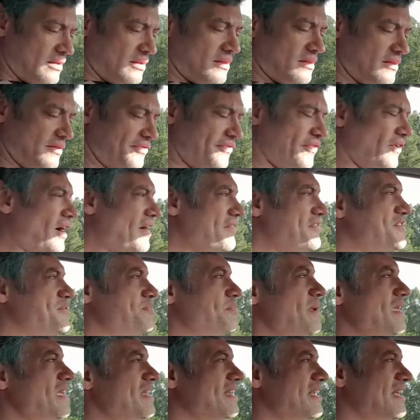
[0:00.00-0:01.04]
The
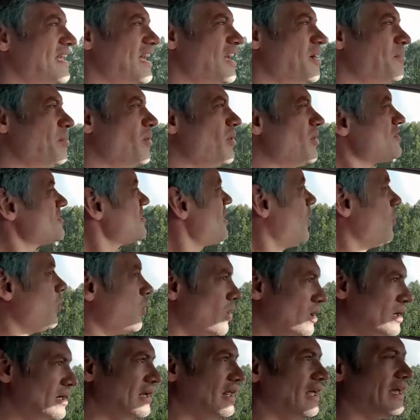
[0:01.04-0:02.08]
5-speed gearbox, I
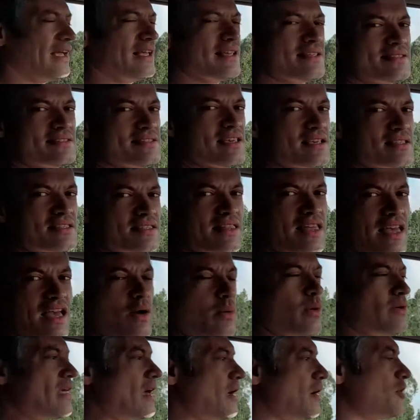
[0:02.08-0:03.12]
would like a 6th gear
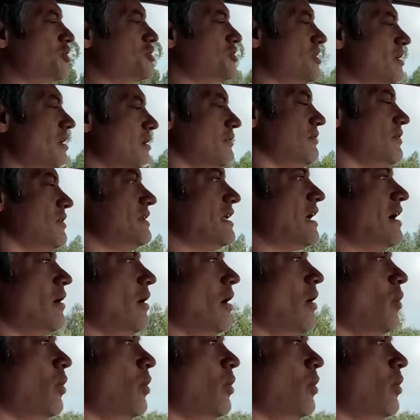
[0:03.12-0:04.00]
without a shadow of a doubt.